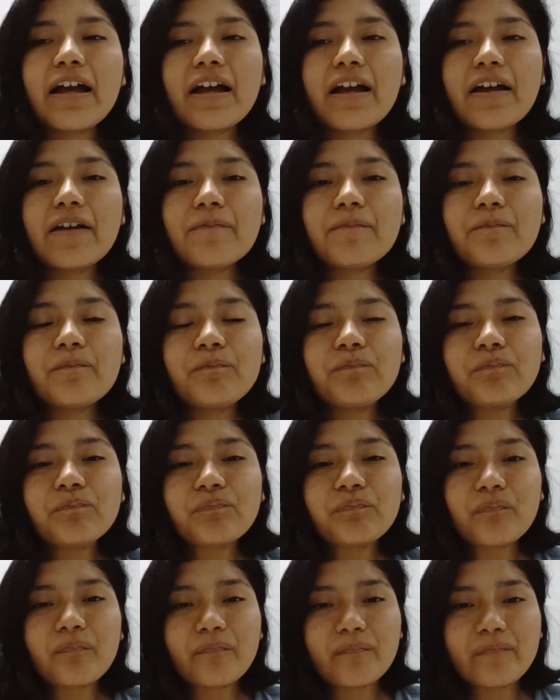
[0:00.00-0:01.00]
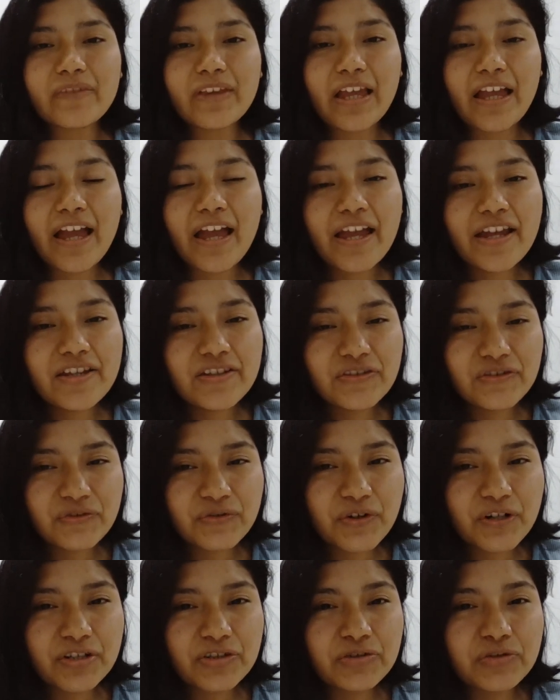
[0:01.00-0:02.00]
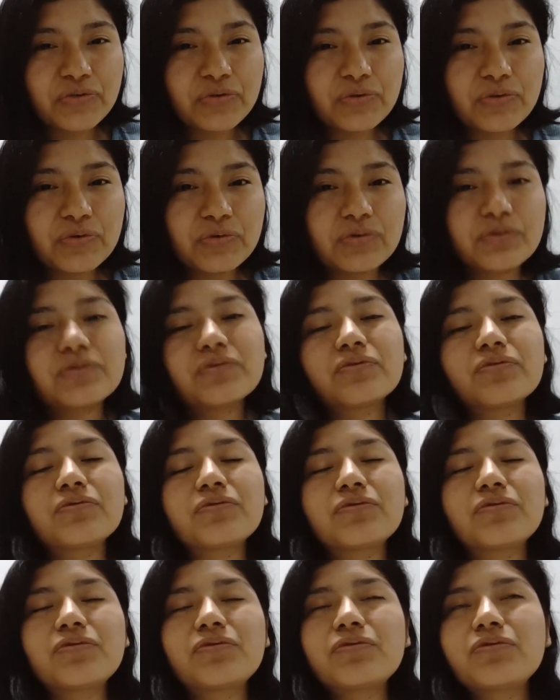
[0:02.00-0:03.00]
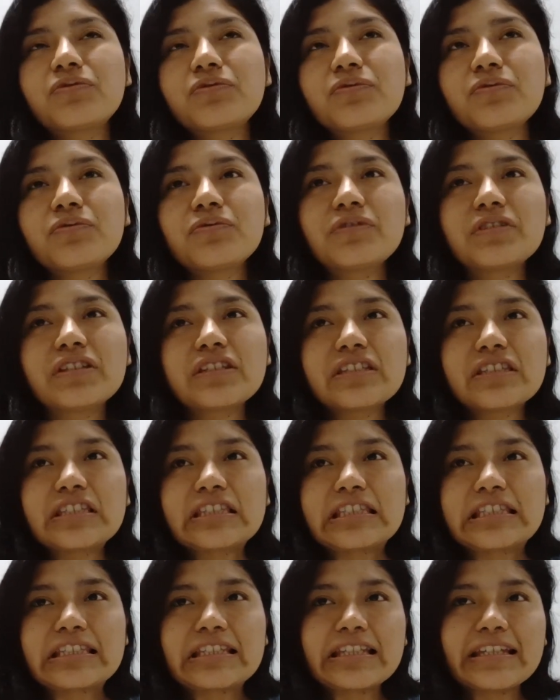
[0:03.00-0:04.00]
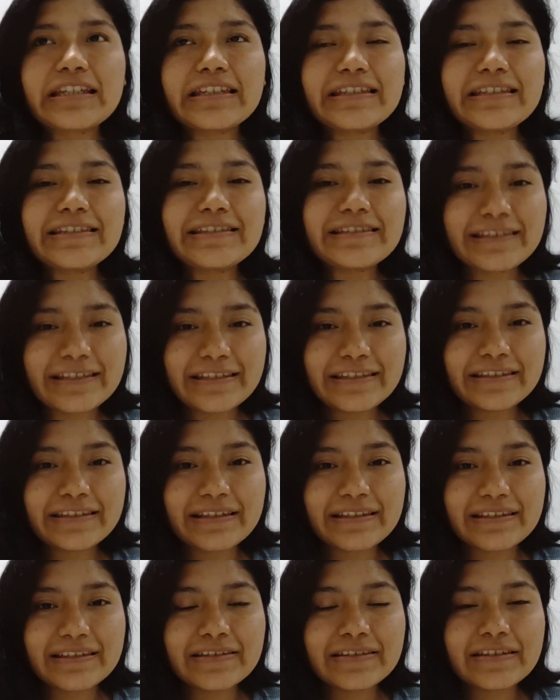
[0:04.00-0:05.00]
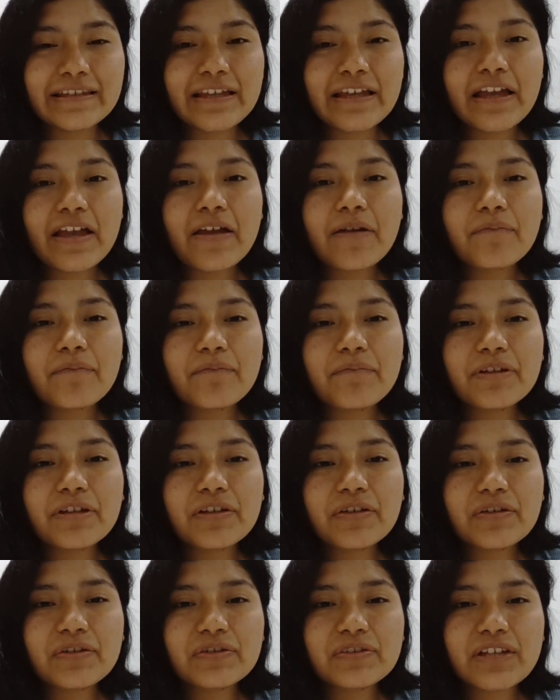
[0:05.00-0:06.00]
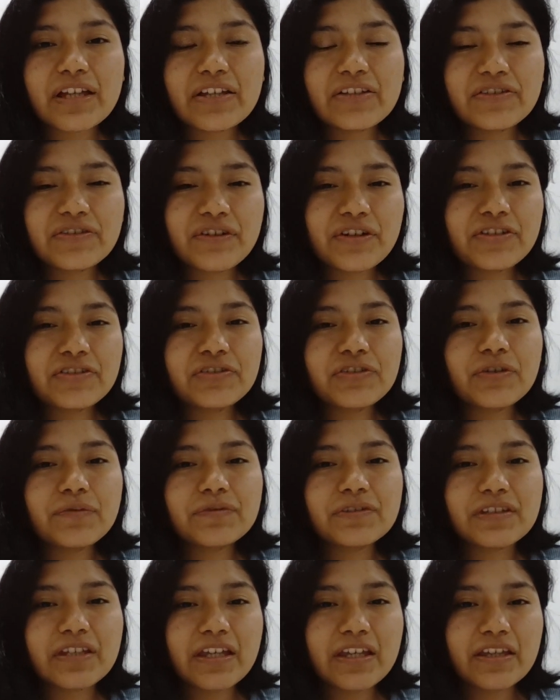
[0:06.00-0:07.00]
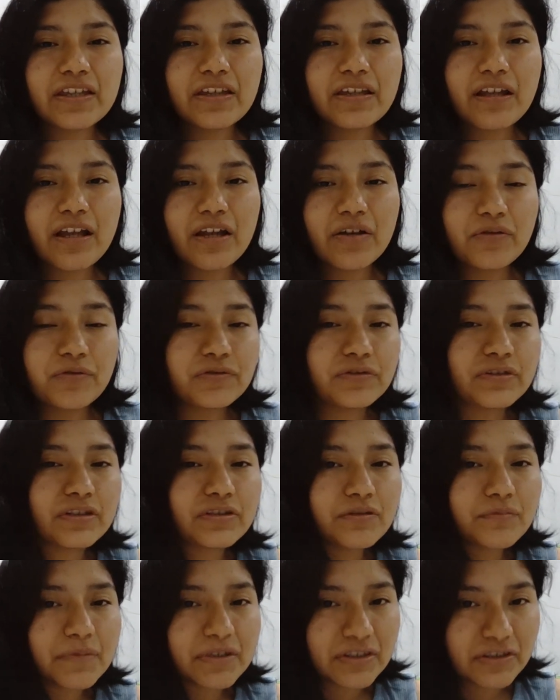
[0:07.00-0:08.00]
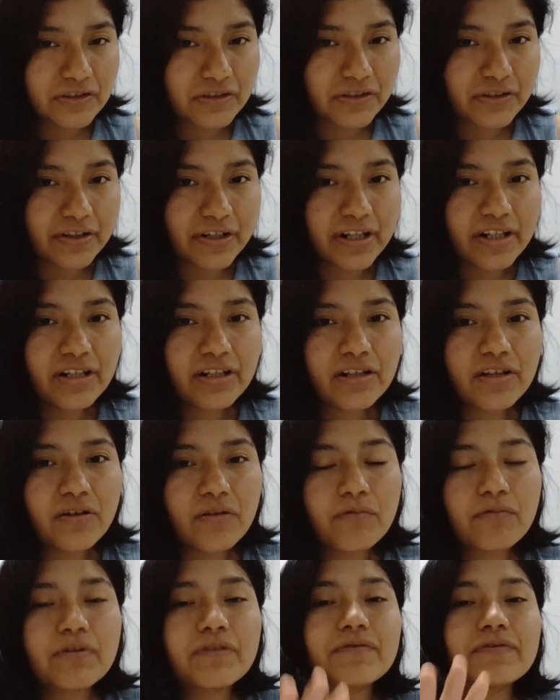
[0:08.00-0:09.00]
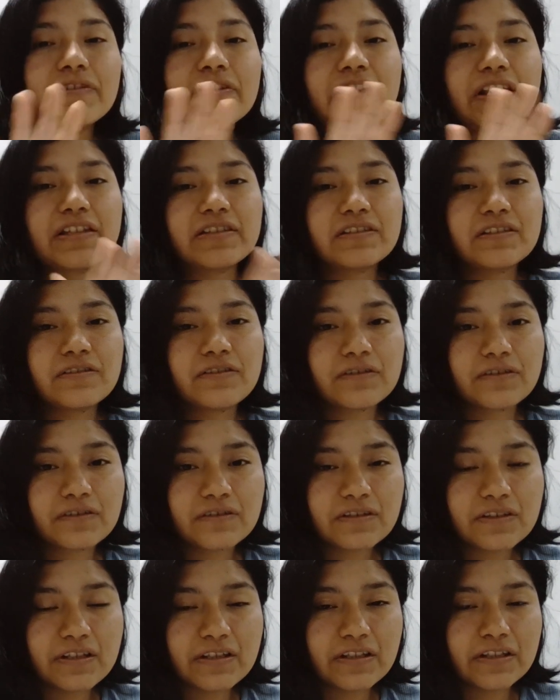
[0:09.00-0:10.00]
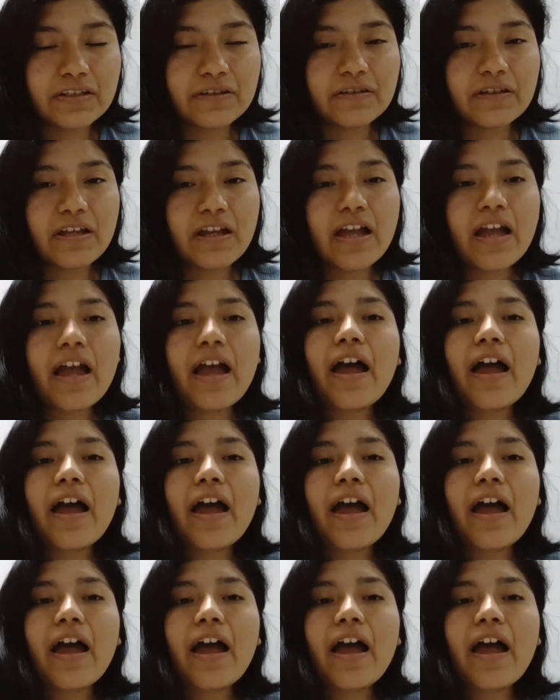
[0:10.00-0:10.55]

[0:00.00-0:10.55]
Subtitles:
Um, I try to do this synthesis because I try to obtain a good nanomaterial with less cytotoxicity.